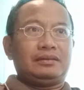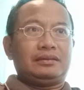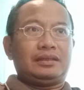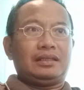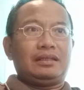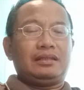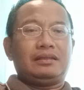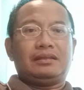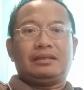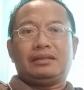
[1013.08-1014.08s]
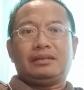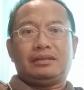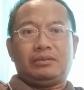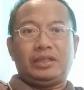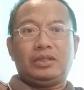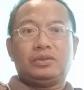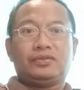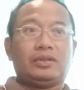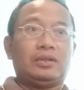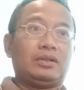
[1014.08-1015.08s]
Okay, we go
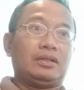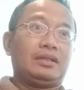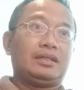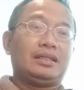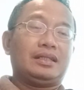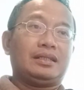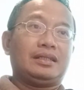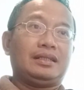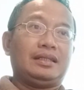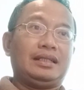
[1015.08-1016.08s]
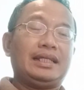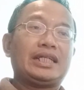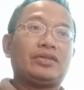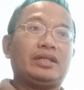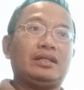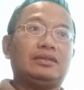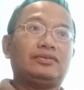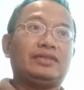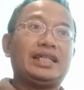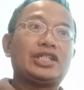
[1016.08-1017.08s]
for the learning unit
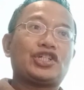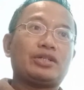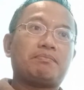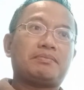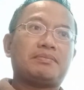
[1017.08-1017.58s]
of leadership.